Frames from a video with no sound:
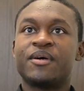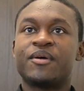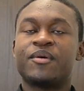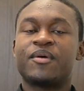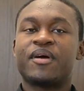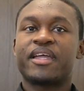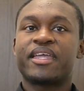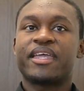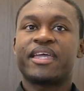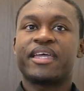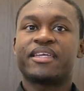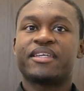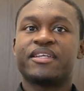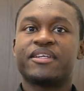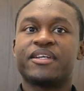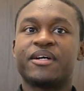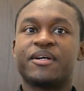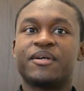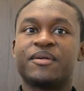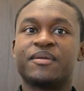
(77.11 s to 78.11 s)
or I can't,
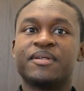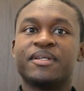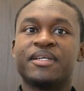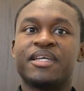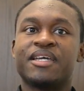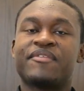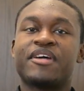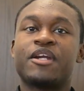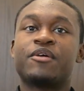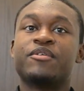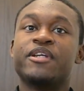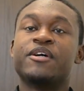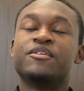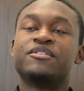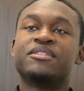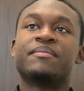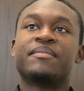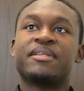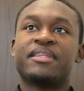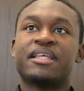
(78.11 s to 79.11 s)
if I don't know
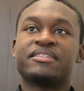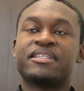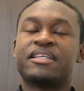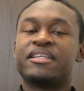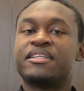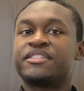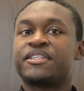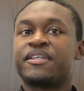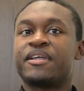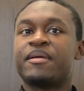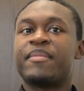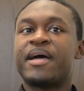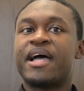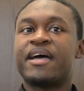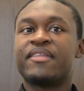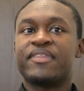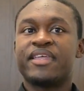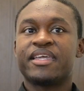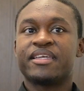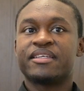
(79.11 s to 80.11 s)
something, that's not necessarily a
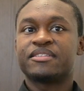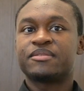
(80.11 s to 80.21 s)
bad thing.